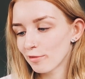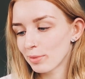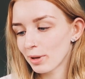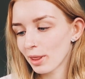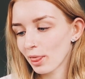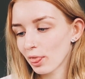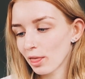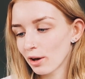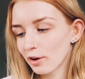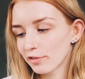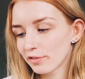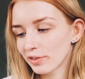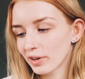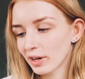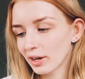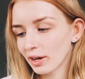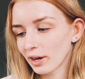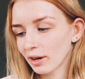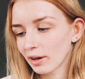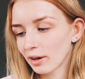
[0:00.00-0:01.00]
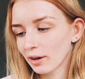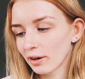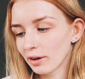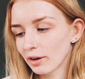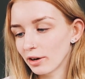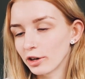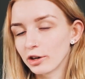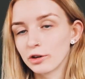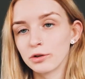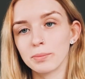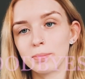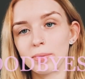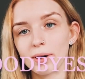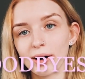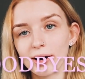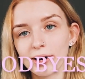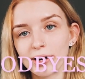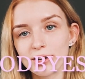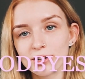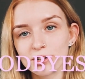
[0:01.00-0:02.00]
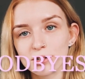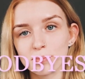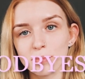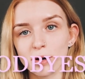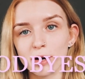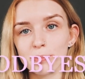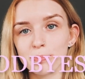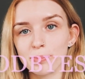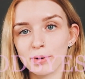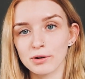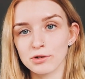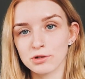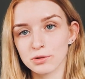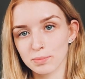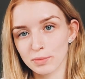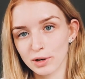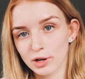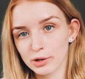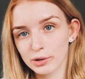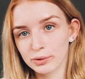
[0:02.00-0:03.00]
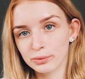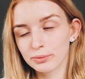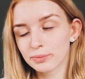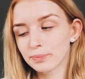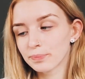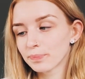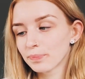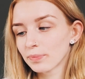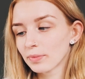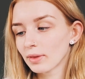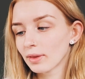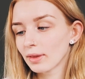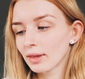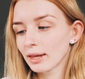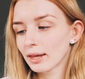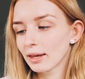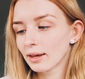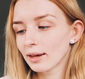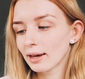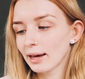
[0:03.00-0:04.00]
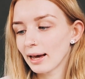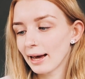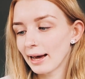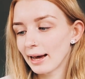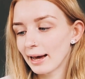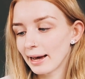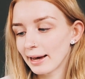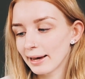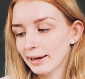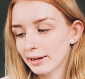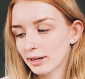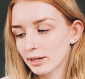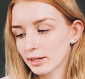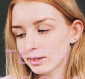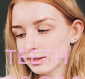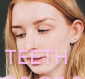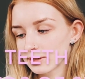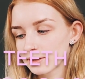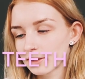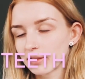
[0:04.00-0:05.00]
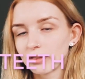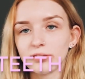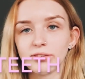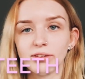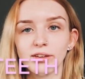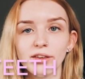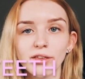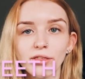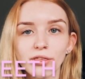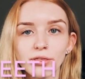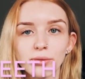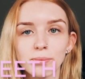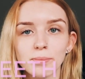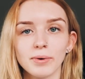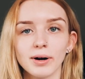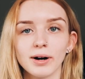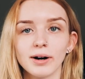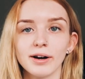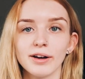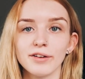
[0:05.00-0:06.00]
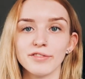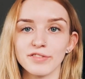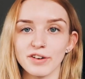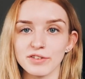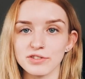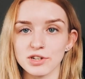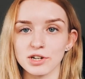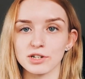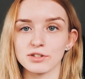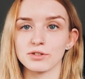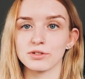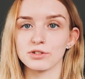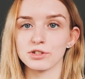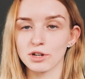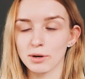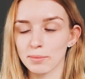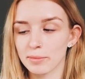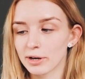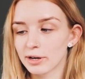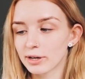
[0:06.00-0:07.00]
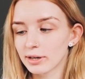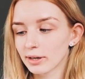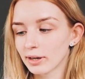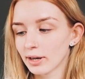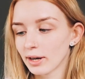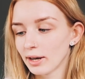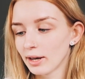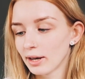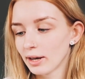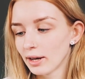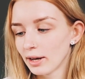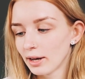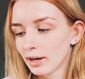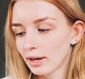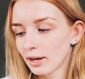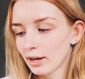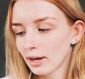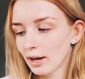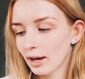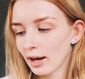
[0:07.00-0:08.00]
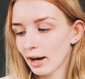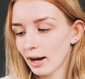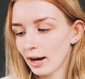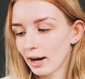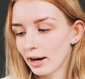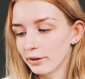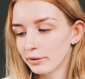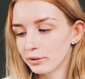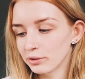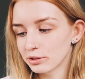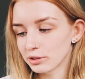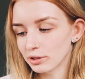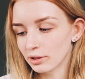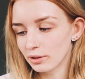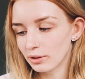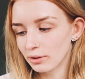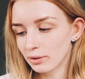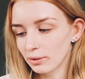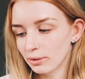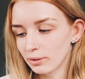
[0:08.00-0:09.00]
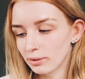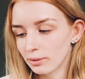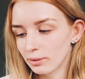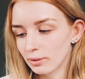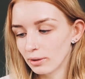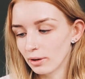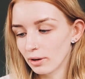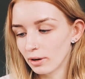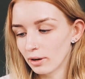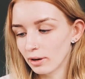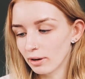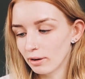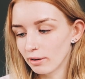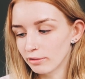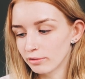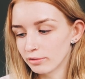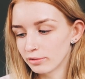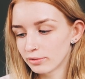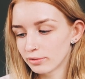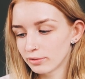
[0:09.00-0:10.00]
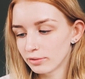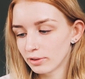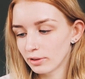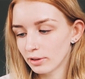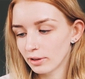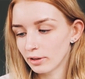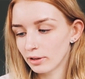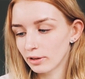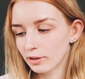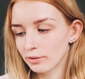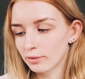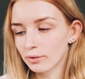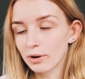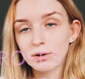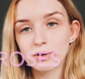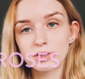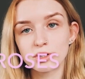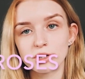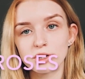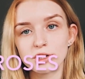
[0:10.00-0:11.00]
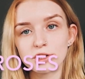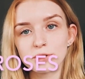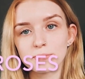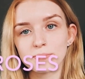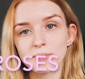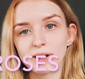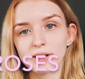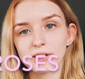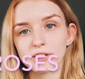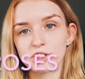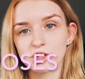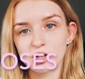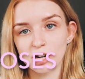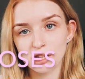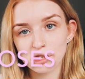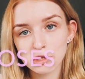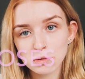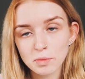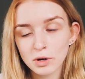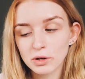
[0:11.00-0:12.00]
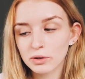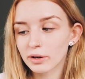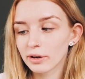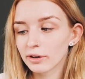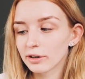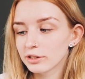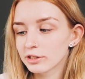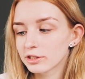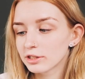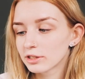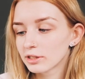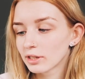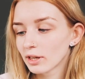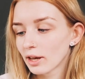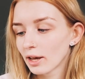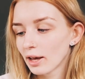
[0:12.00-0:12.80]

been loving Goodbyes by Post Malone and Teeth by Five Seconds of Summer. I also love Roses by The Chainsmokers